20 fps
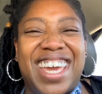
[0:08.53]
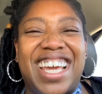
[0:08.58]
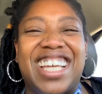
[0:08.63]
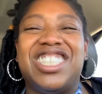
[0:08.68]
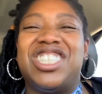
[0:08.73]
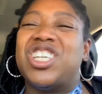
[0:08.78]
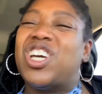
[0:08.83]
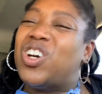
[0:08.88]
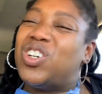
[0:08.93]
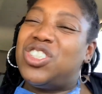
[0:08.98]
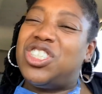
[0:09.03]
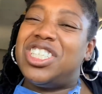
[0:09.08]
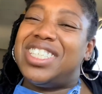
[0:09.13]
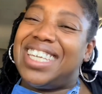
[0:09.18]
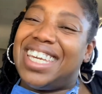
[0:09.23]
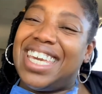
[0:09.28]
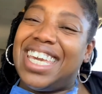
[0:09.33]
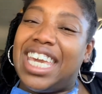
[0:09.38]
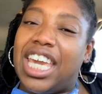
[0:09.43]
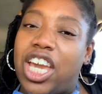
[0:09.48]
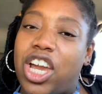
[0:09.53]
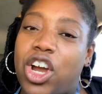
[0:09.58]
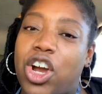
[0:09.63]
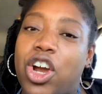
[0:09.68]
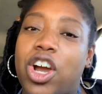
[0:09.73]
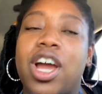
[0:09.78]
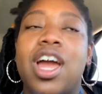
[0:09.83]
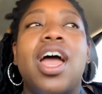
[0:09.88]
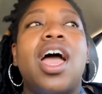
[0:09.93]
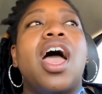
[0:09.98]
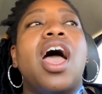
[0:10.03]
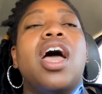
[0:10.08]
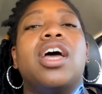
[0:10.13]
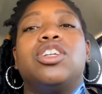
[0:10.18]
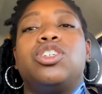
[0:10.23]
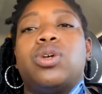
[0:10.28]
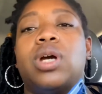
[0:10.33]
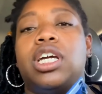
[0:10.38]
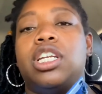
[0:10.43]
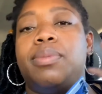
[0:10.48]
It's Coach D here,
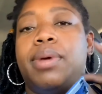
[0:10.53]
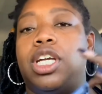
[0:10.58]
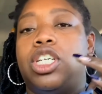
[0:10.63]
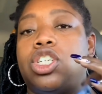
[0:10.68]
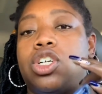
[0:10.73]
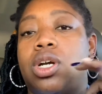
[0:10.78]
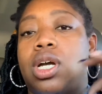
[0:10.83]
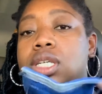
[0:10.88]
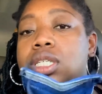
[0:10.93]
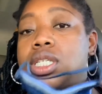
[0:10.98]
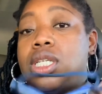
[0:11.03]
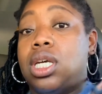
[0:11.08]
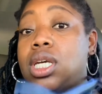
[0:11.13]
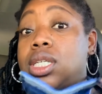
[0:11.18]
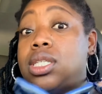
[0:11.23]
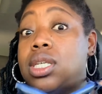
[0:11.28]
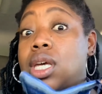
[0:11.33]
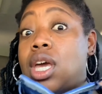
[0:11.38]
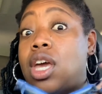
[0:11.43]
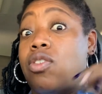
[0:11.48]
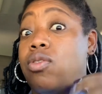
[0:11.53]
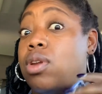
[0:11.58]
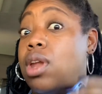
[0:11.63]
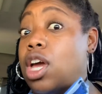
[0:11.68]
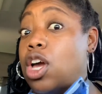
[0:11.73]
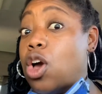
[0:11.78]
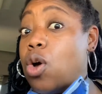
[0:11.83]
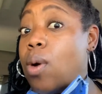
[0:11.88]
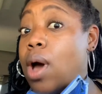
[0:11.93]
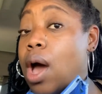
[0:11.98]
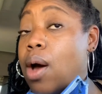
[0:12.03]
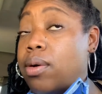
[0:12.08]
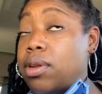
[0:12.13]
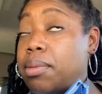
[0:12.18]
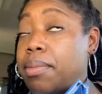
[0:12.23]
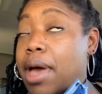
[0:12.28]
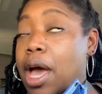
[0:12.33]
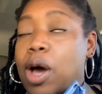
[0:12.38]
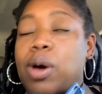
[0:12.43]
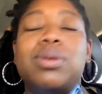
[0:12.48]
trying to make sure I stay safe when I go out and
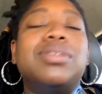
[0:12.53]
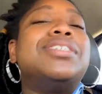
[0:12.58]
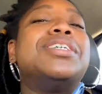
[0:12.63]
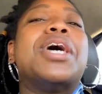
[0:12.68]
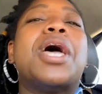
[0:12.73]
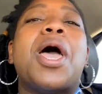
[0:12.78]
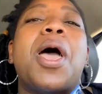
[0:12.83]
about.